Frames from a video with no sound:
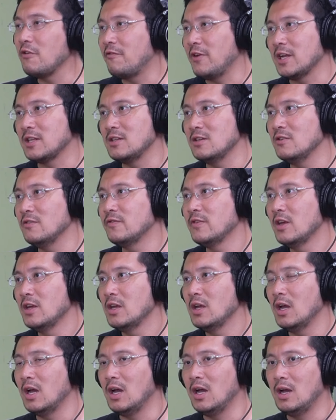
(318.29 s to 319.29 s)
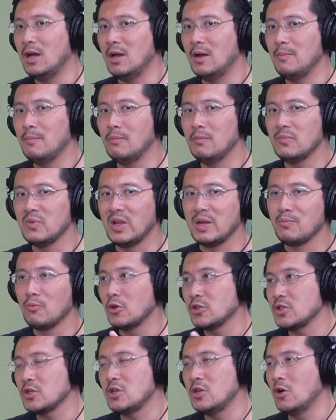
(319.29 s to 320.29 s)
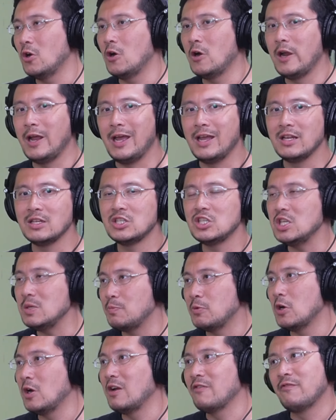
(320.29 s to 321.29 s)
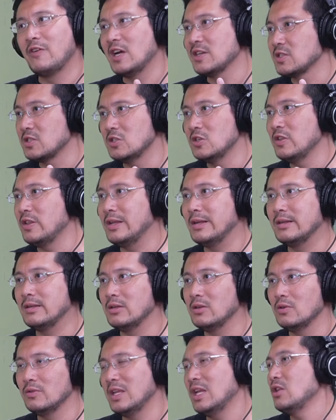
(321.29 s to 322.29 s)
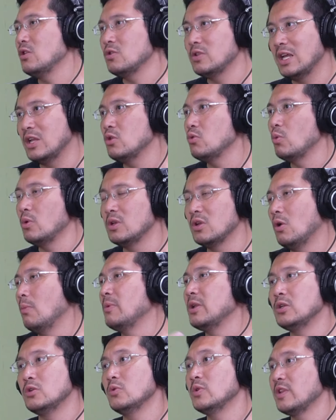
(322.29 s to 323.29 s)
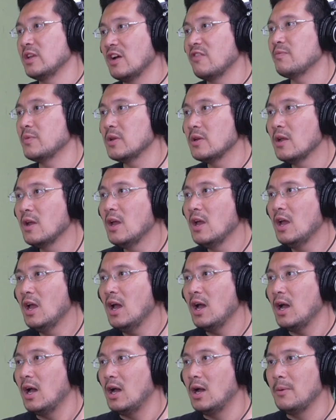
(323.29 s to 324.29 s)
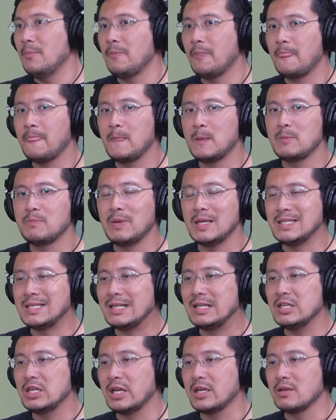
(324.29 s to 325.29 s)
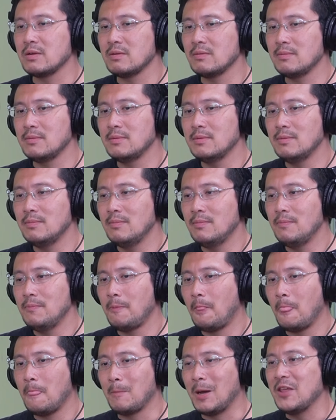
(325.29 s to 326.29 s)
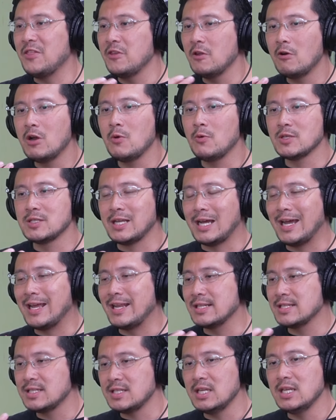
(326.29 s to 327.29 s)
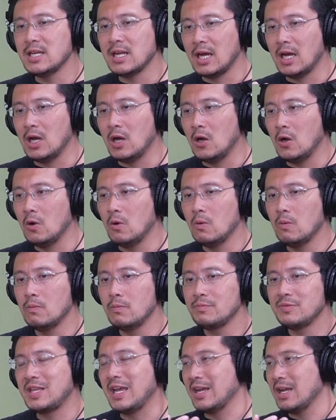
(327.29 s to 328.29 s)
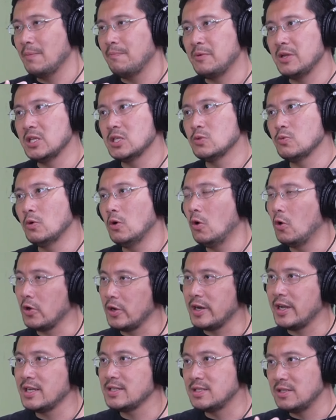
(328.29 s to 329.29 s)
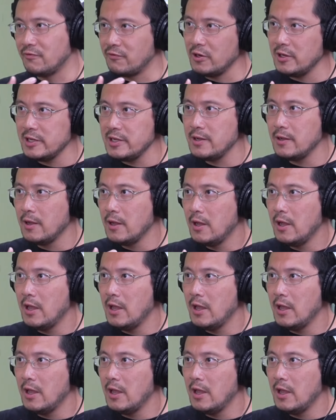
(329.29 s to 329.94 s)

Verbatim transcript: effective, uh, like more secure and cheaper and faster than you know than than you would normally do in the government. Um, basically, like my theory was that I had seen how tech companies were organized differently,